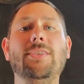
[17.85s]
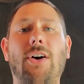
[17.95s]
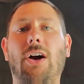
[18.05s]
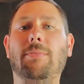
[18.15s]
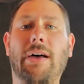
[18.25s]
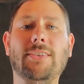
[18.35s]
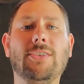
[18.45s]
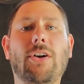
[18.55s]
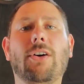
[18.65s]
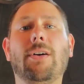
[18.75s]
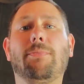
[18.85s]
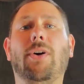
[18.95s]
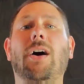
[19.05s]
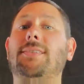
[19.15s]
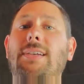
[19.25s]
talk about the startup
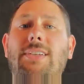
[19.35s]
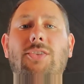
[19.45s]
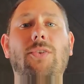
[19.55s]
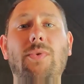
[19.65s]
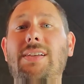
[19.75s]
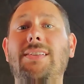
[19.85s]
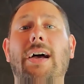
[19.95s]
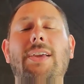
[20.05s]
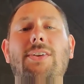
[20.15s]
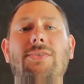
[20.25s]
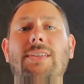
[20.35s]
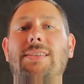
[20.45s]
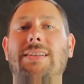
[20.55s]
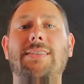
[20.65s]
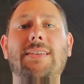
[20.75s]
process, the reason I use
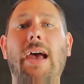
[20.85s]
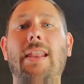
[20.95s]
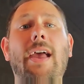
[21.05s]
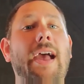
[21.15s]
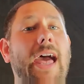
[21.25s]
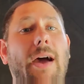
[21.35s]
this cassette,